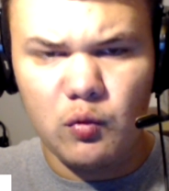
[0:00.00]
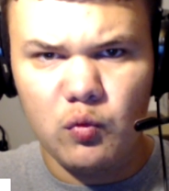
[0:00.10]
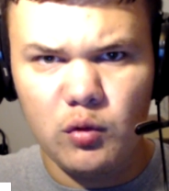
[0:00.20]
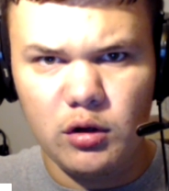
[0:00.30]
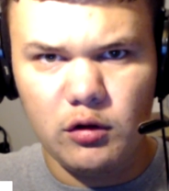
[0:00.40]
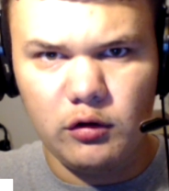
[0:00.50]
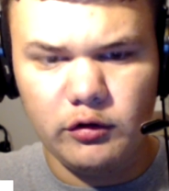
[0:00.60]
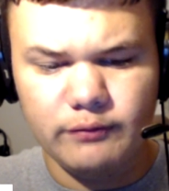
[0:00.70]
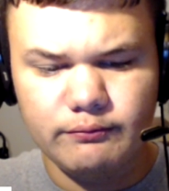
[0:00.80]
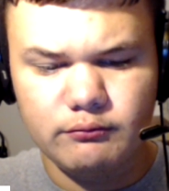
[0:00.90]
world.
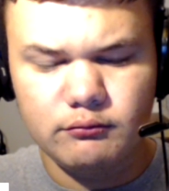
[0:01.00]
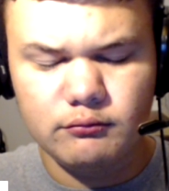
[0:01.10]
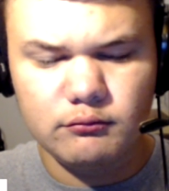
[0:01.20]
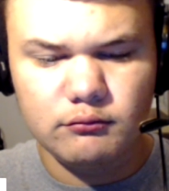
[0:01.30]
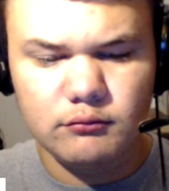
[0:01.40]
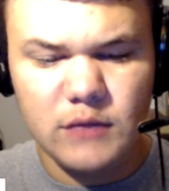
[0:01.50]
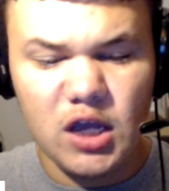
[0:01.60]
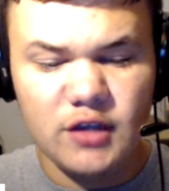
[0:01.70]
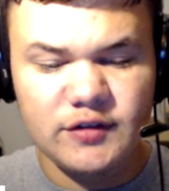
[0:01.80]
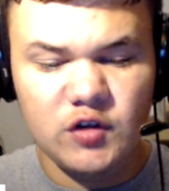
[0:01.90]

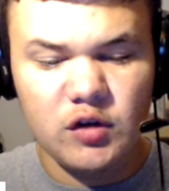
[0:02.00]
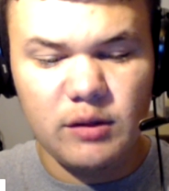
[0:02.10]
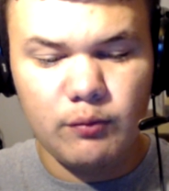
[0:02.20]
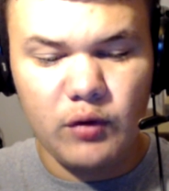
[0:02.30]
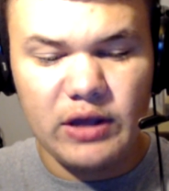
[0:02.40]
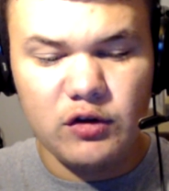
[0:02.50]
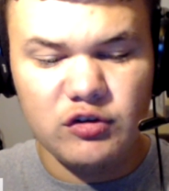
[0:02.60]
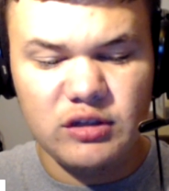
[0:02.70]
Circuit Breakers,